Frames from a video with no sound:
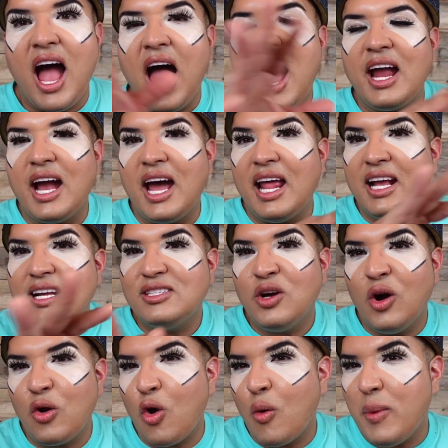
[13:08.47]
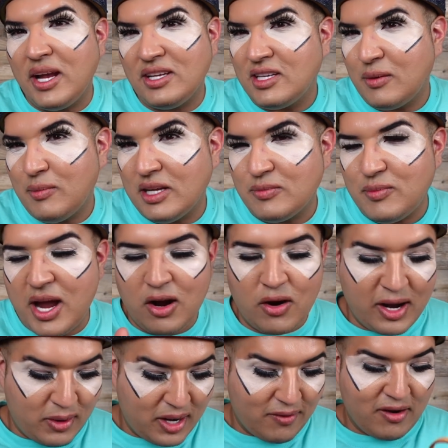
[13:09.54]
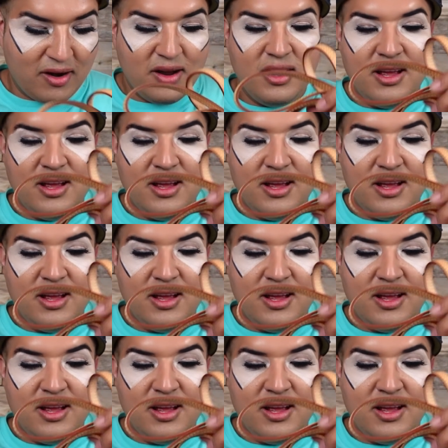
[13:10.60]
I got like a total basic bitch bag. Okay, whatever.